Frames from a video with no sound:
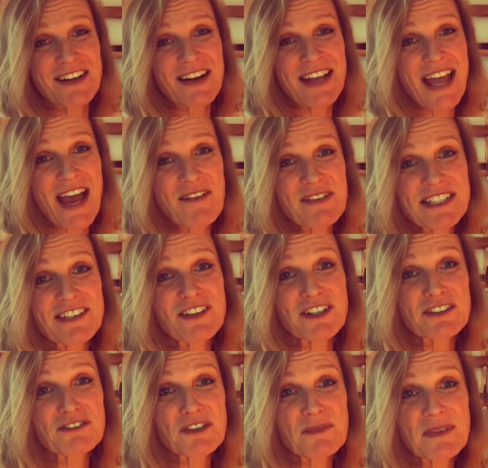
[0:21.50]
you haven't heard
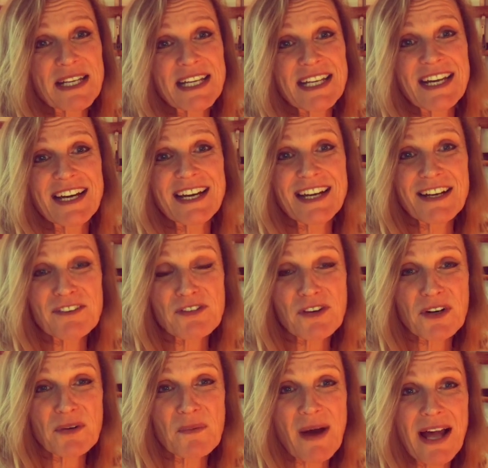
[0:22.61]
from me for
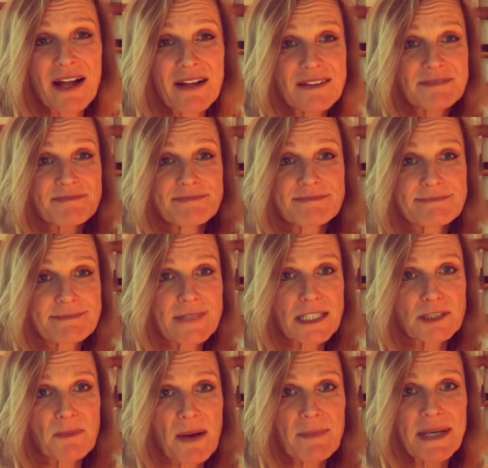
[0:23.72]
a while. Dutch
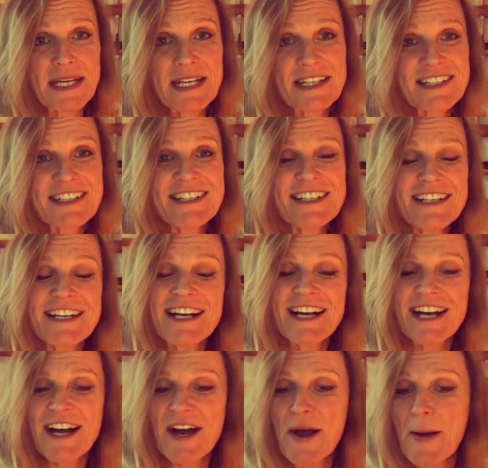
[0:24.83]
Mama here.
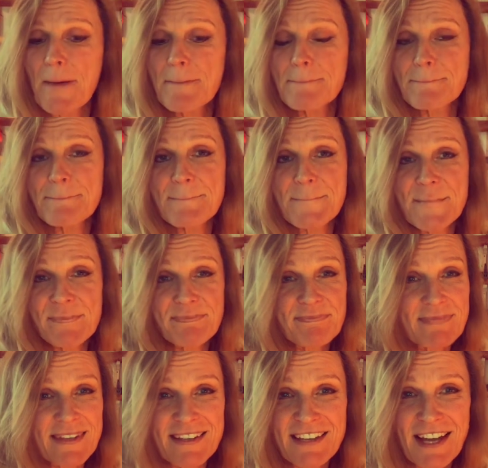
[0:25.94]

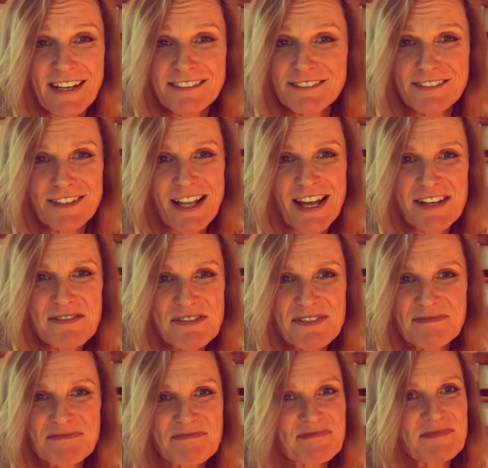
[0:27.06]
Yeah, life,
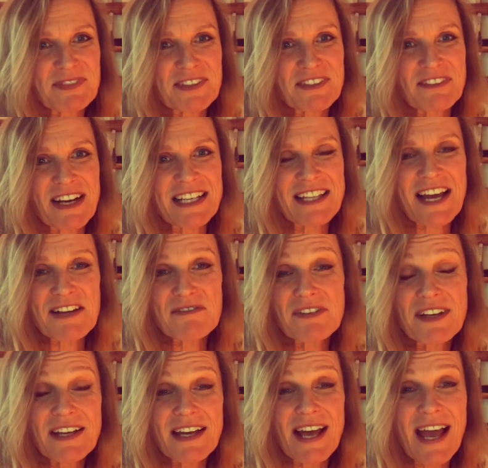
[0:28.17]
great life.
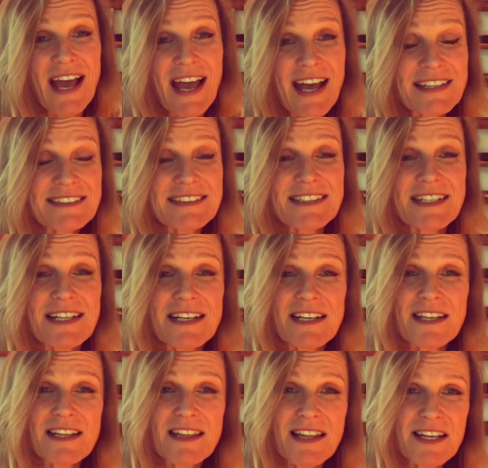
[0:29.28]
And a
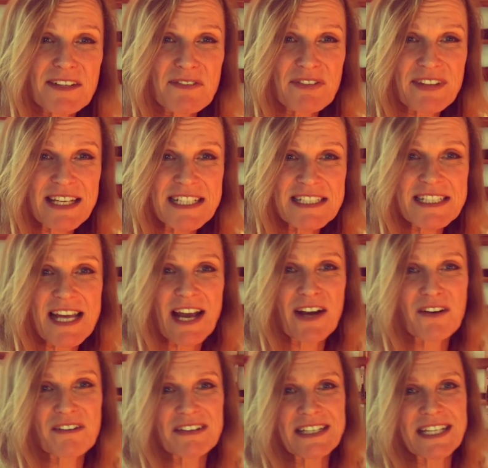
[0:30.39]
lot of things I
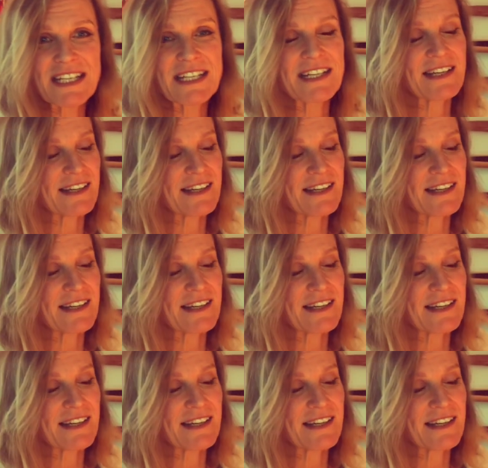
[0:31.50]
already